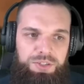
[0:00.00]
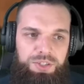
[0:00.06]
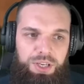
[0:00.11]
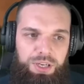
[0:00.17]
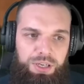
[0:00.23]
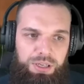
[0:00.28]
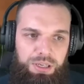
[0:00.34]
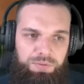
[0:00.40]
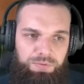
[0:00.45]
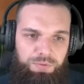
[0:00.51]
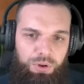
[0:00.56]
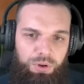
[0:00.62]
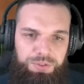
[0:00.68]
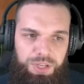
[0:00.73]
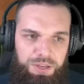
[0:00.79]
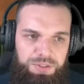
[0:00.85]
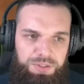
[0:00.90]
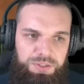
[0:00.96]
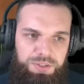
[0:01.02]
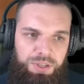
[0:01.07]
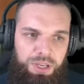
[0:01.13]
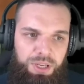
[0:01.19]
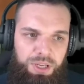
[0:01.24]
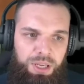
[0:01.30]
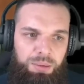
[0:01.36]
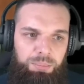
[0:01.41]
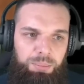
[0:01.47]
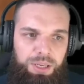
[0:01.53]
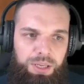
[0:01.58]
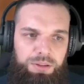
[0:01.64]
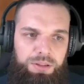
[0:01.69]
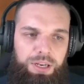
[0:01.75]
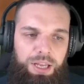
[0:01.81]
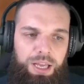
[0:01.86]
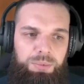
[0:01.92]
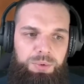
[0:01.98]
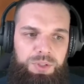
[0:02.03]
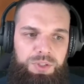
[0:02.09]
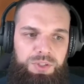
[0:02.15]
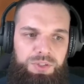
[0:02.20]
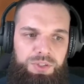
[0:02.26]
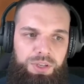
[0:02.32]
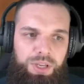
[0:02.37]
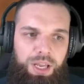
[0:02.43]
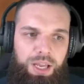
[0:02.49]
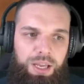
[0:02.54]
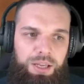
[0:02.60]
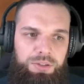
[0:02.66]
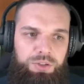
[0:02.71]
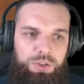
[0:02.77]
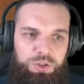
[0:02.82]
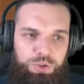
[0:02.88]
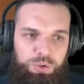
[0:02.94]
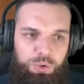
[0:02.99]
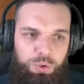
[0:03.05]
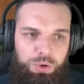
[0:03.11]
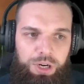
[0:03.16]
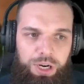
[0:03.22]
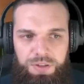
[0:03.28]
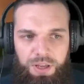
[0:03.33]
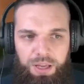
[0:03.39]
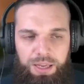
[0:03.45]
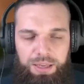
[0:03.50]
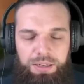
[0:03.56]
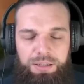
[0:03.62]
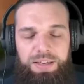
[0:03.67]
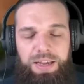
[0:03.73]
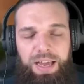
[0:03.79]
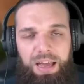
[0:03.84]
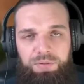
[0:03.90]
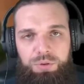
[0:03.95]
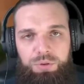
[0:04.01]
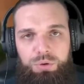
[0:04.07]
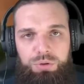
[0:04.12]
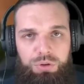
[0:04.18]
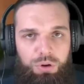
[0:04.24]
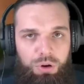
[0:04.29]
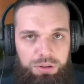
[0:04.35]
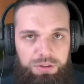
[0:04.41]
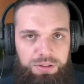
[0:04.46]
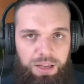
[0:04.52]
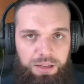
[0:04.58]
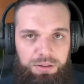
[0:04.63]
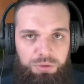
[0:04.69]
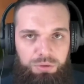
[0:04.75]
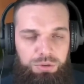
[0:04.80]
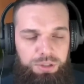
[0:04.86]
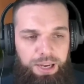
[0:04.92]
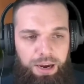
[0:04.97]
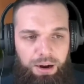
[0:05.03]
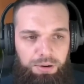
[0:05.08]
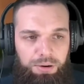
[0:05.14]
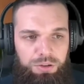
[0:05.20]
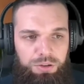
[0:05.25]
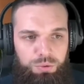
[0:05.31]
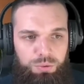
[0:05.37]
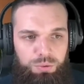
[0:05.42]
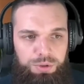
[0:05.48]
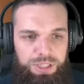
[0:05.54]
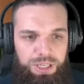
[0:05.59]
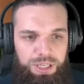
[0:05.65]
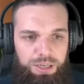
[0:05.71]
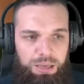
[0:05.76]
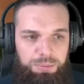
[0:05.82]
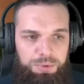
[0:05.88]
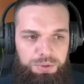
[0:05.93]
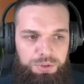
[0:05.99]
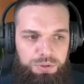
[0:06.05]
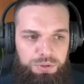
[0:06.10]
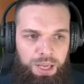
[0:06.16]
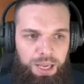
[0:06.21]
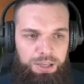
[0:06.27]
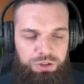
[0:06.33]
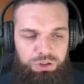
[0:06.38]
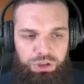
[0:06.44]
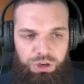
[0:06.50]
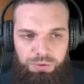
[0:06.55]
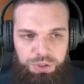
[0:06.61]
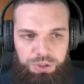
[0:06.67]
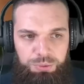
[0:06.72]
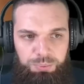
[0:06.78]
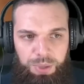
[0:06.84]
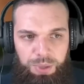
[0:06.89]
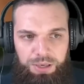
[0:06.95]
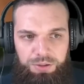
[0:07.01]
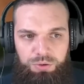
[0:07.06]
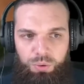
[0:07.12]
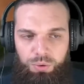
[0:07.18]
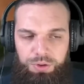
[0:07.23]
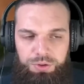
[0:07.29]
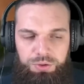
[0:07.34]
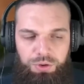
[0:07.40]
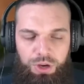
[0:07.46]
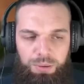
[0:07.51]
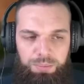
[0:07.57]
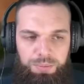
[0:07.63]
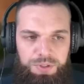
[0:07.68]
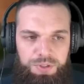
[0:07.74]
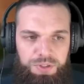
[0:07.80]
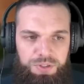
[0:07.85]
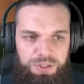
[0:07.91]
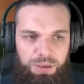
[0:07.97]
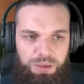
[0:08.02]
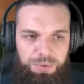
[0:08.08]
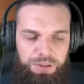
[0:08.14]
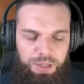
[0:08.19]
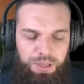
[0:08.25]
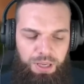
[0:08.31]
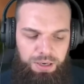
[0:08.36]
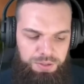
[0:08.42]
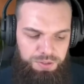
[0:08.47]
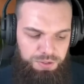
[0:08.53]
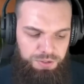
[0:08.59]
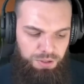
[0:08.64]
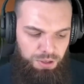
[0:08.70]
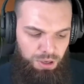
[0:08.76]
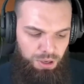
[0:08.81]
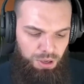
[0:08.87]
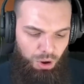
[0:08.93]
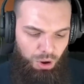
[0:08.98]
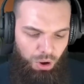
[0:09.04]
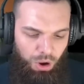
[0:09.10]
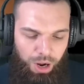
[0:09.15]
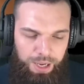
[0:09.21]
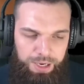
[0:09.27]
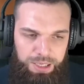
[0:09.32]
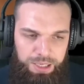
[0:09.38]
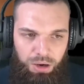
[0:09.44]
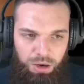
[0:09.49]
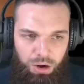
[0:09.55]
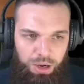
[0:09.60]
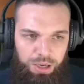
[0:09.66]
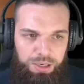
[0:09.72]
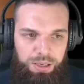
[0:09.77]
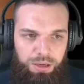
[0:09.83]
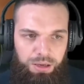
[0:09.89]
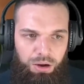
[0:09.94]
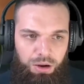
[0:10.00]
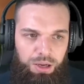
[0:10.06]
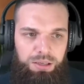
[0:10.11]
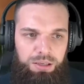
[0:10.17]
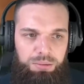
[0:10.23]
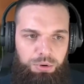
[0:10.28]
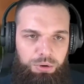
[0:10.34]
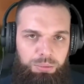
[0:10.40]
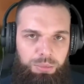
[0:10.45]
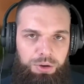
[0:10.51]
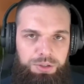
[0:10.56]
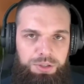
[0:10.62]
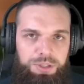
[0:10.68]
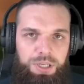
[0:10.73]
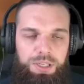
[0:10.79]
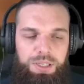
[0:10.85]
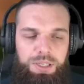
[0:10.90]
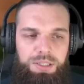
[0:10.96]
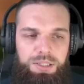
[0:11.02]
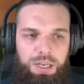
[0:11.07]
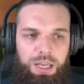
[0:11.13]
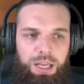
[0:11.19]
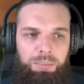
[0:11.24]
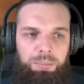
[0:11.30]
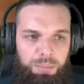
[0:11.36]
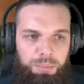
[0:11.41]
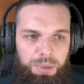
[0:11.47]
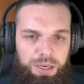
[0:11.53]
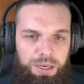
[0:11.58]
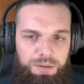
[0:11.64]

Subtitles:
and it involves us being the neighbors and to sort it out and to have good conduct, good character towards our neighbors and show respect all the time. This is something that is highly, highly, highly promoted in Islam. And